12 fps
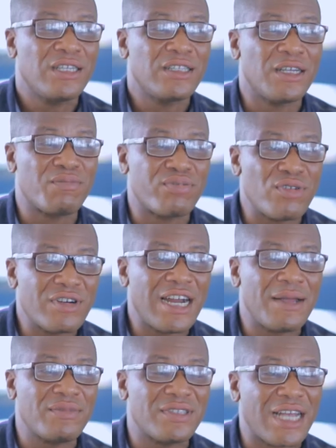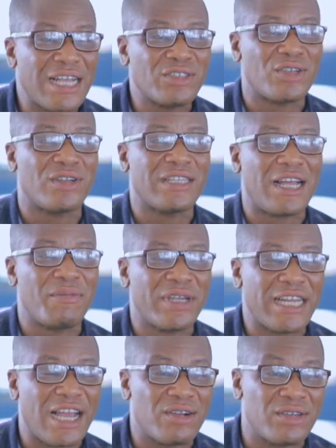the program touched on our
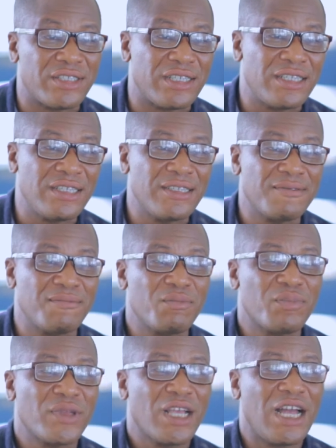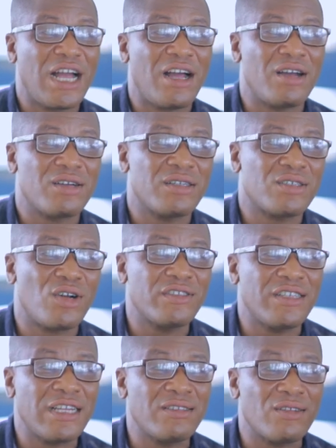pedagogy, our
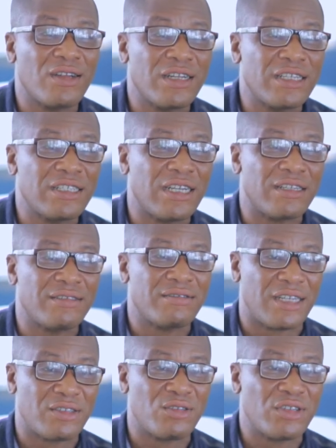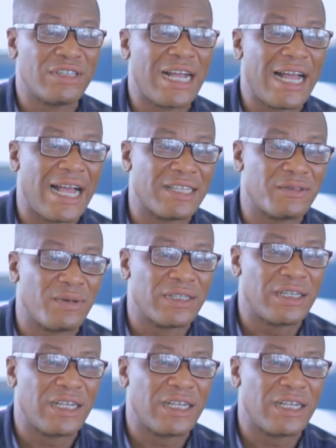content knowledge and technological aspect.